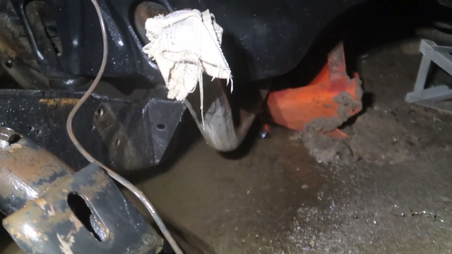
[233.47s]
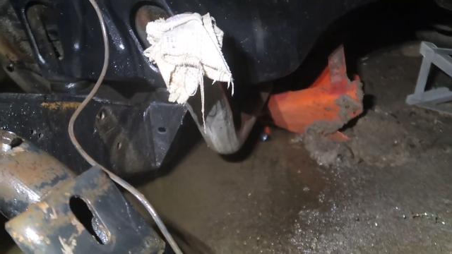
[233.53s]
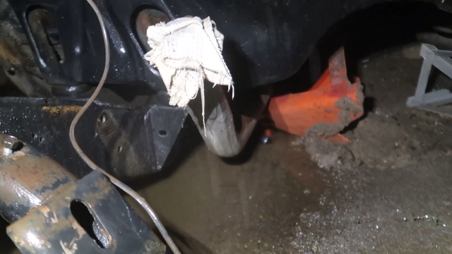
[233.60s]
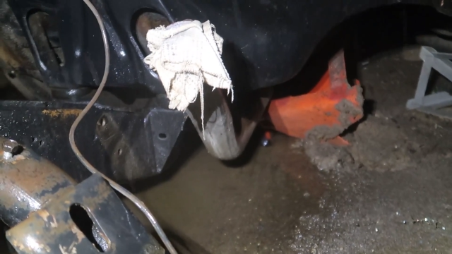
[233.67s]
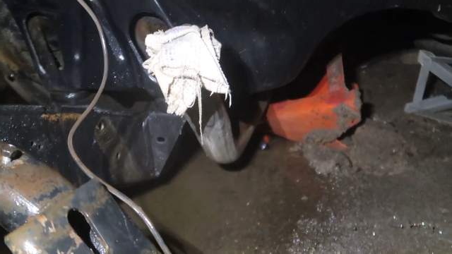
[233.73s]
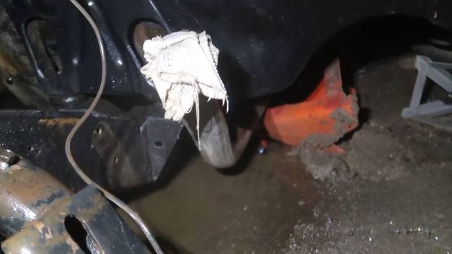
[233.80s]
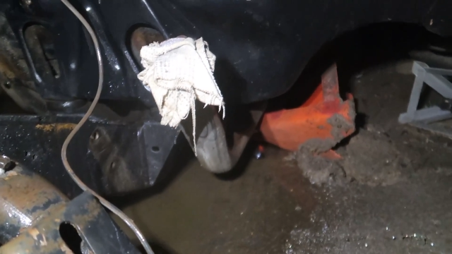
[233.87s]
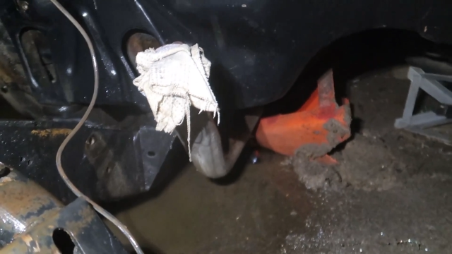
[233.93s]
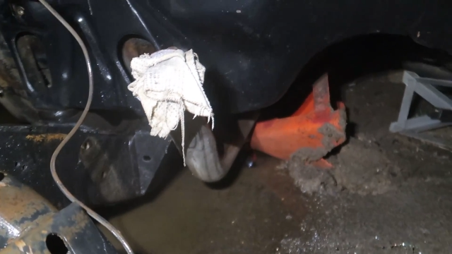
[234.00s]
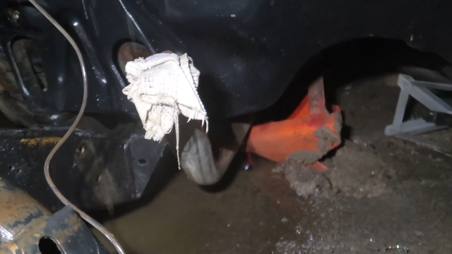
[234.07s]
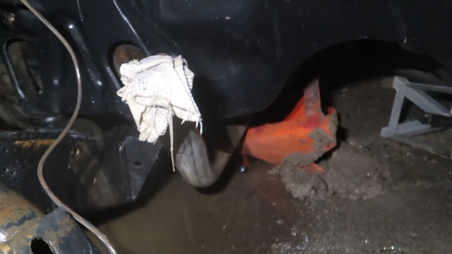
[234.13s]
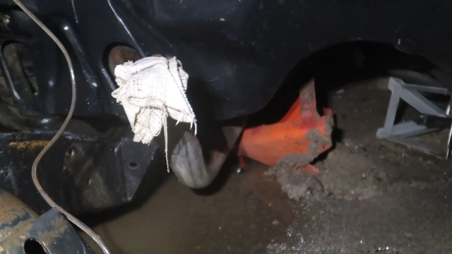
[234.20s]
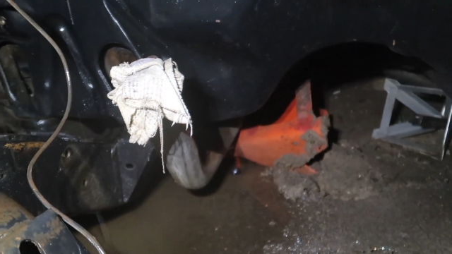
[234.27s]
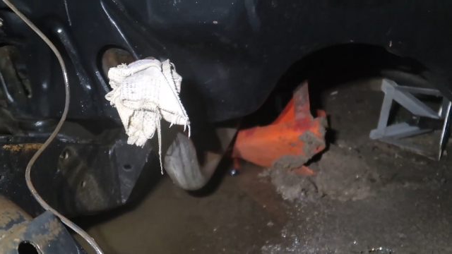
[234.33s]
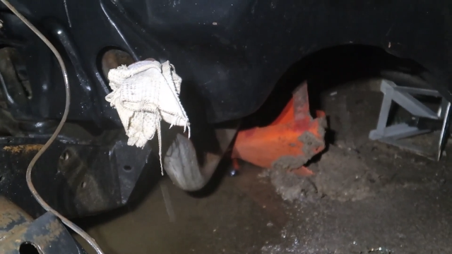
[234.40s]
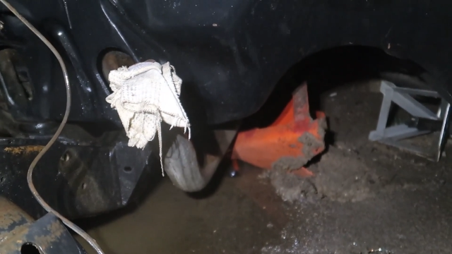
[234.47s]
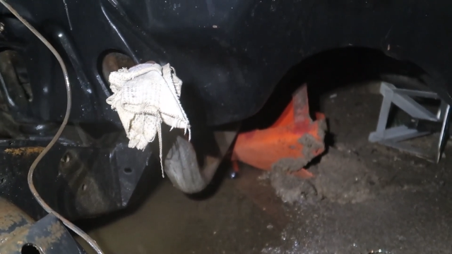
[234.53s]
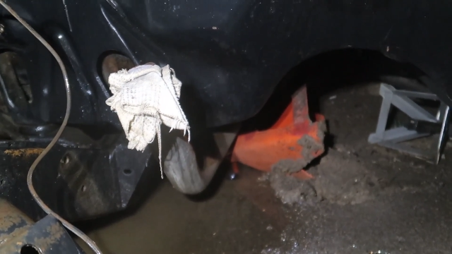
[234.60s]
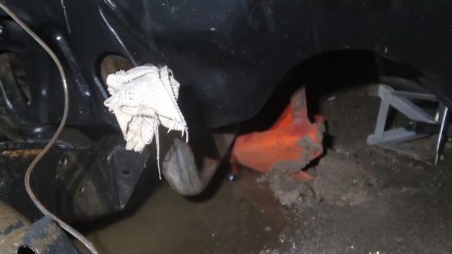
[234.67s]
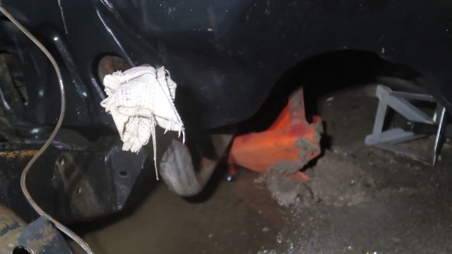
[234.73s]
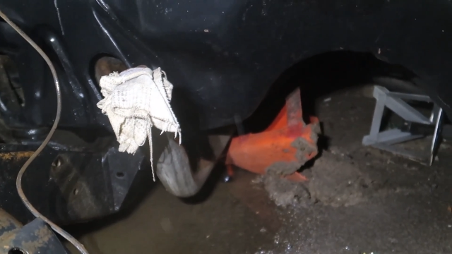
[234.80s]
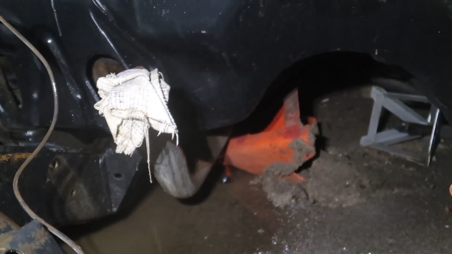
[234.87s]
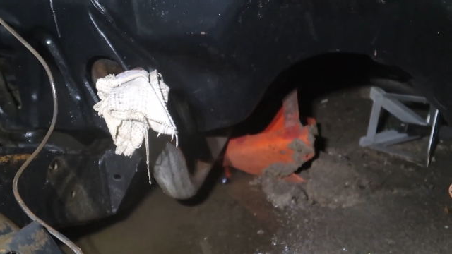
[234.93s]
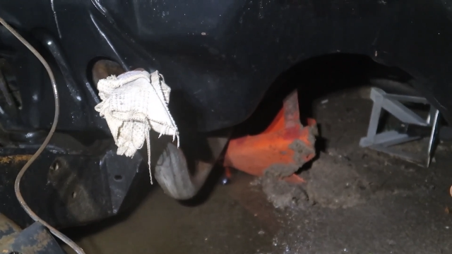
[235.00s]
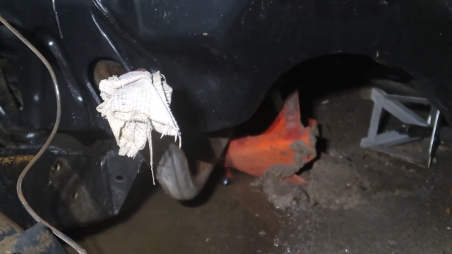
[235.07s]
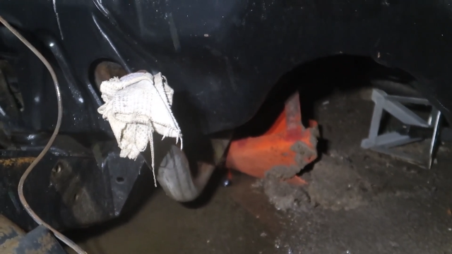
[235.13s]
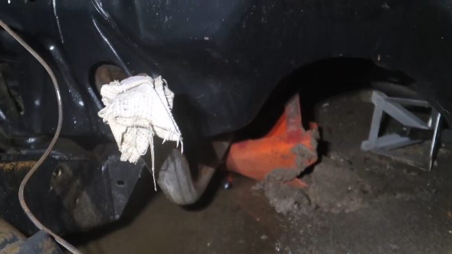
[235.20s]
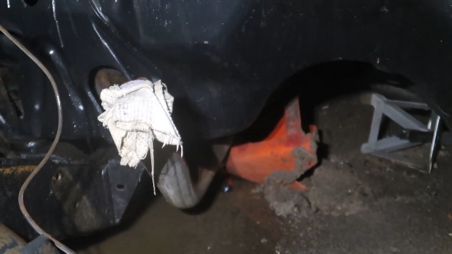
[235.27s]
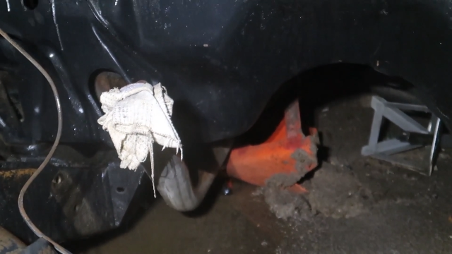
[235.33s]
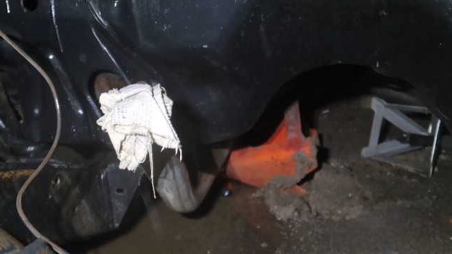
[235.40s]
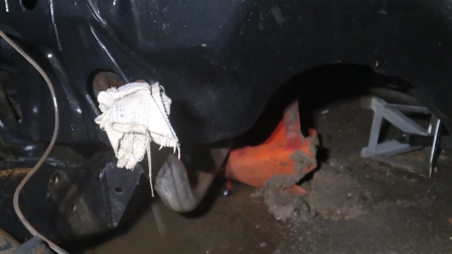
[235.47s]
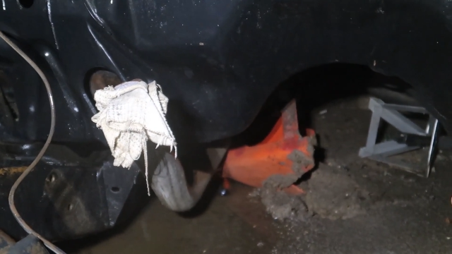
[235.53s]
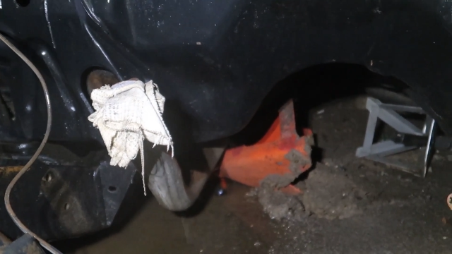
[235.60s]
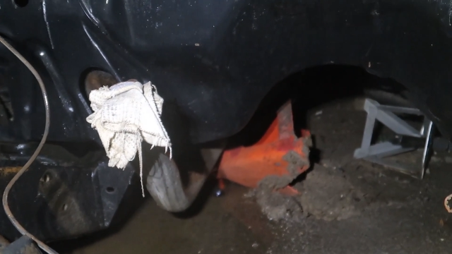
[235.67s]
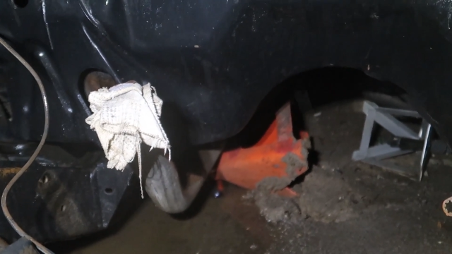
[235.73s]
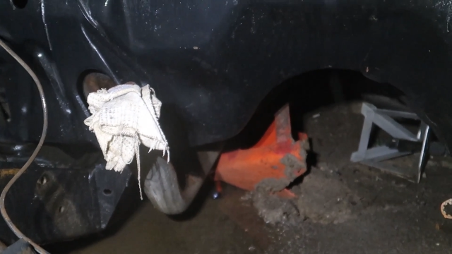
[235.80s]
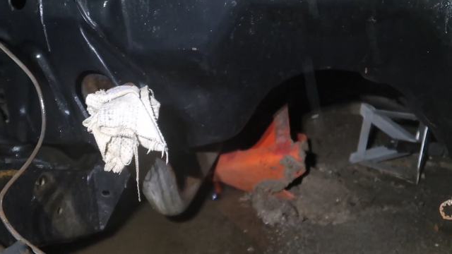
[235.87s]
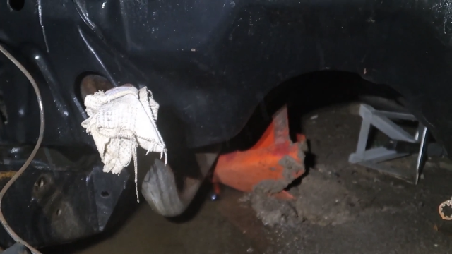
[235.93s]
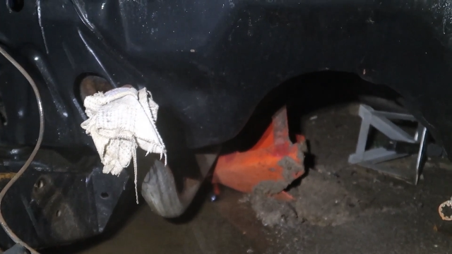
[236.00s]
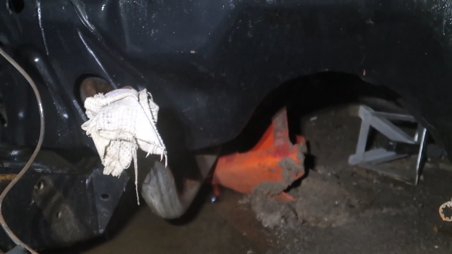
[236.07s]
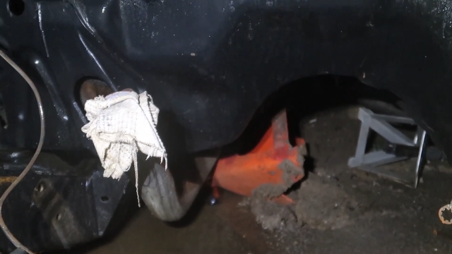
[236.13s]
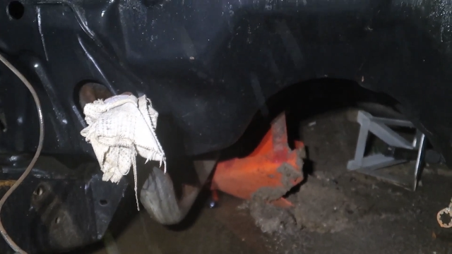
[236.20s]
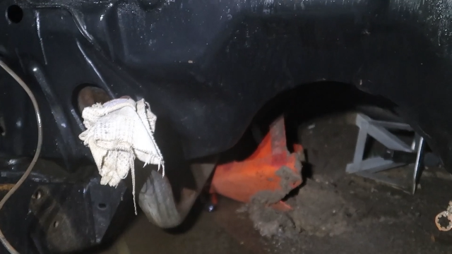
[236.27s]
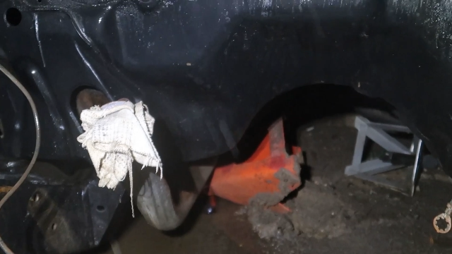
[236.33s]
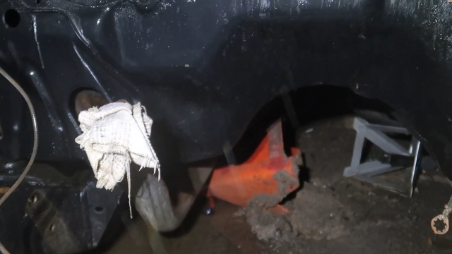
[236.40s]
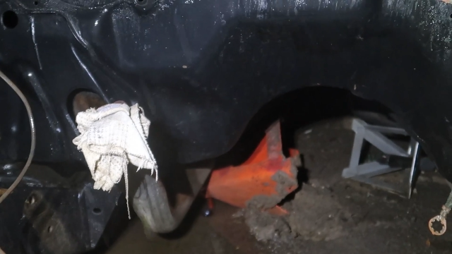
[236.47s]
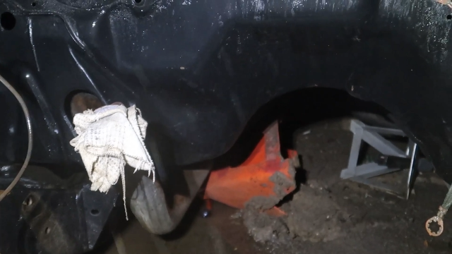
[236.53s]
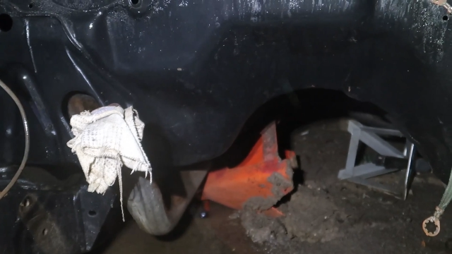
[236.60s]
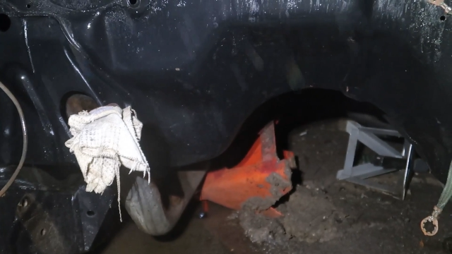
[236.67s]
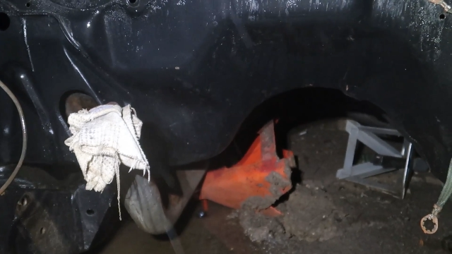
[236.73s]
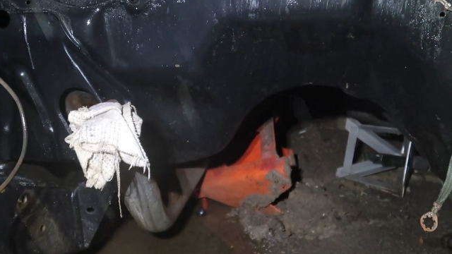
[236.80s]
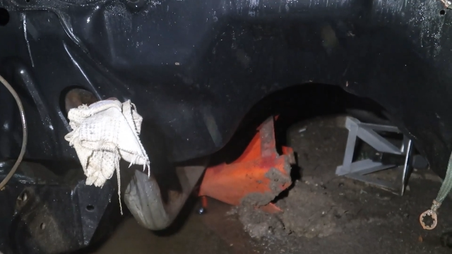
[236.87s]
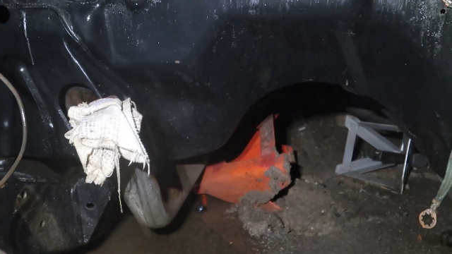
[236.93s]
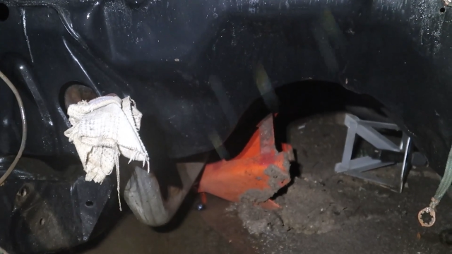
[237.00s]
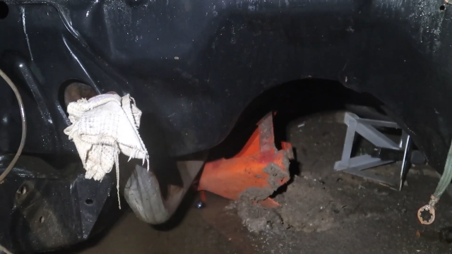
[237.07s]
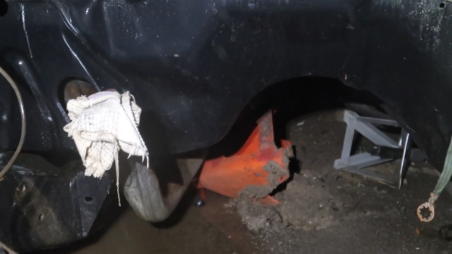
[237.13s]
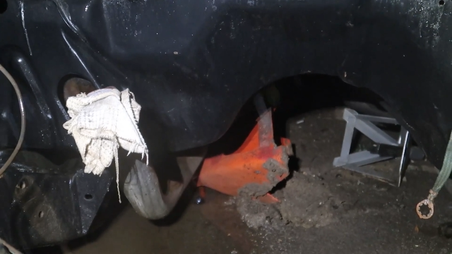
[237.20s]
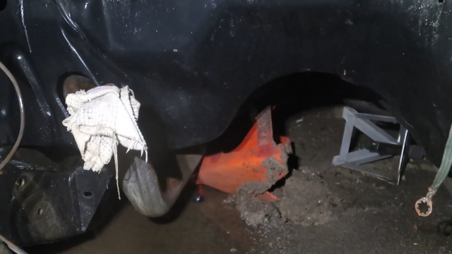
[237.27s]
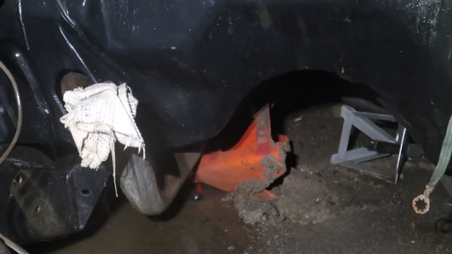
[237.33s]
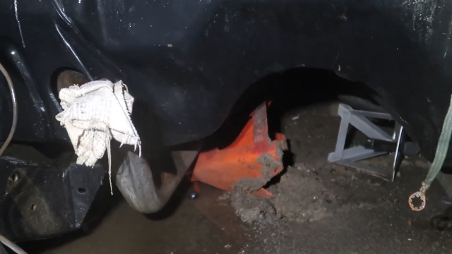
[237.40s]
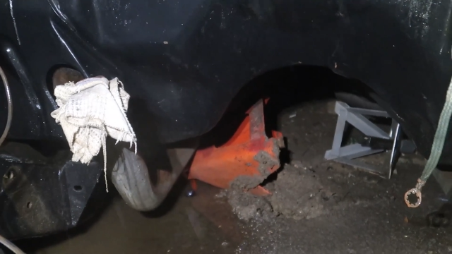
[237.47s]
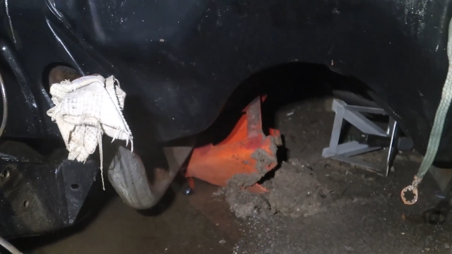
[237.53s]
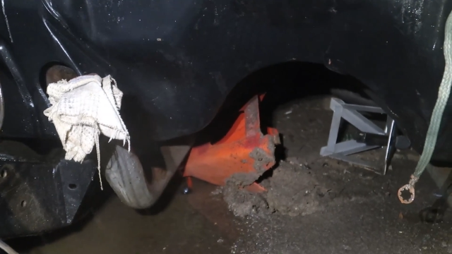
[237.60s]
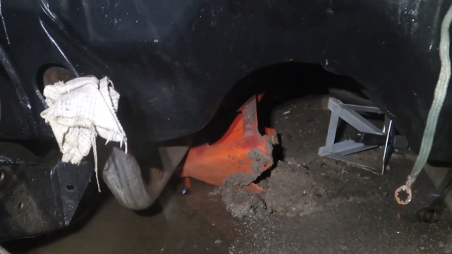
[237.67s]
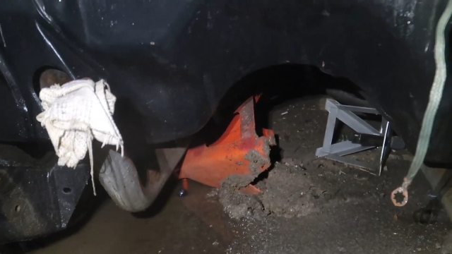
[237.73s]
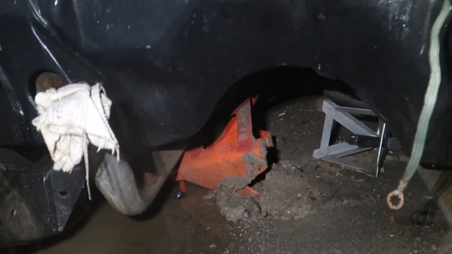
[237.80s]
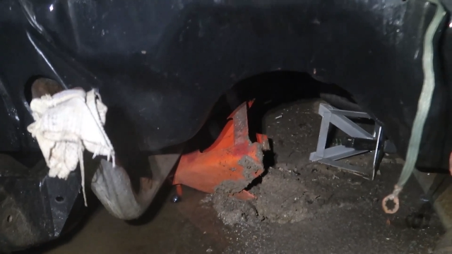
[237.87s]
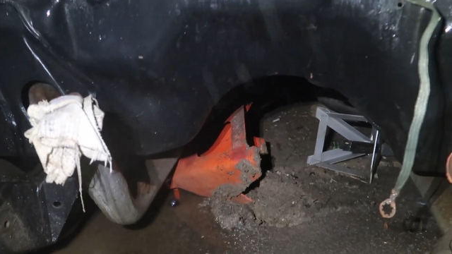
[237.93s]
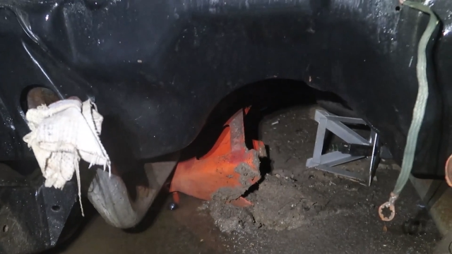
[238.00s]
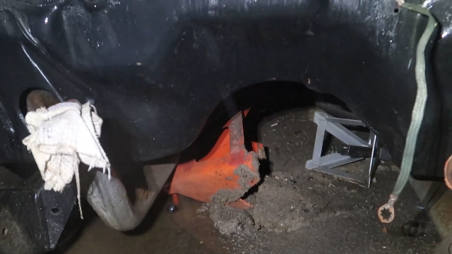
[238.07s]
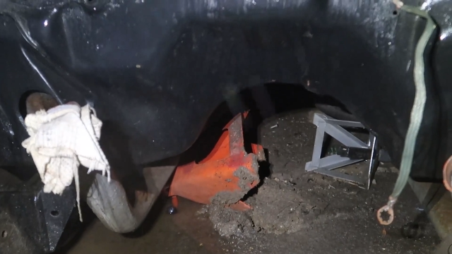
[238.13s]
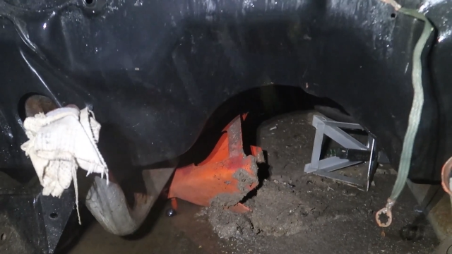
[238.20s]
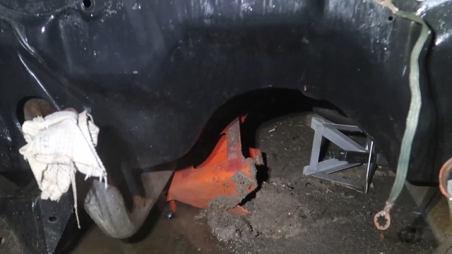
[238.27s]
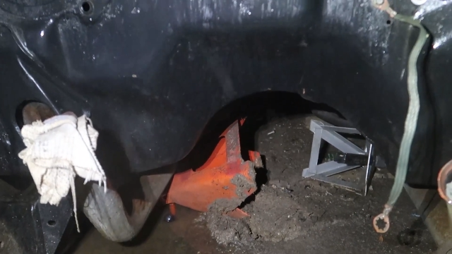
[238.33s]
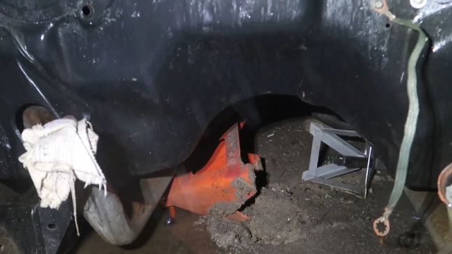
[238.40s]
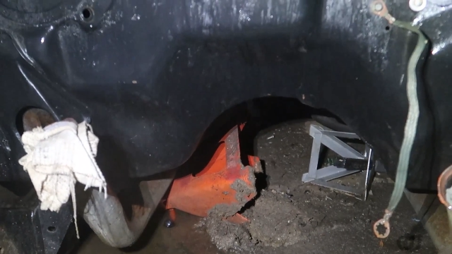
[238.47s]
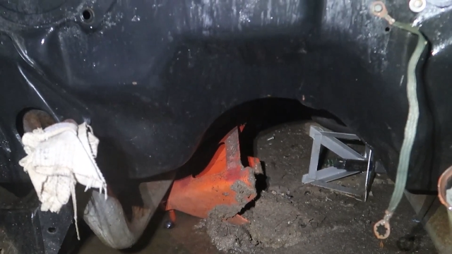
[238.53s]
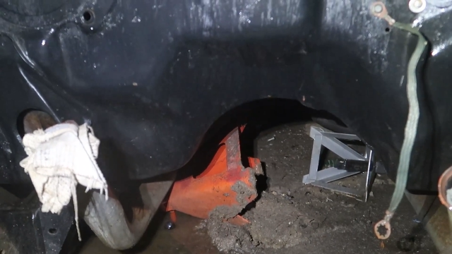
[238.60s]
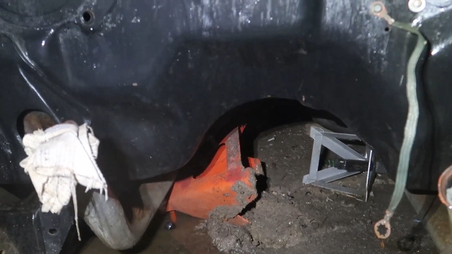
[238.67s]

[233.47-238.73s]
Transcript: No face is visible, so there are no lips to read.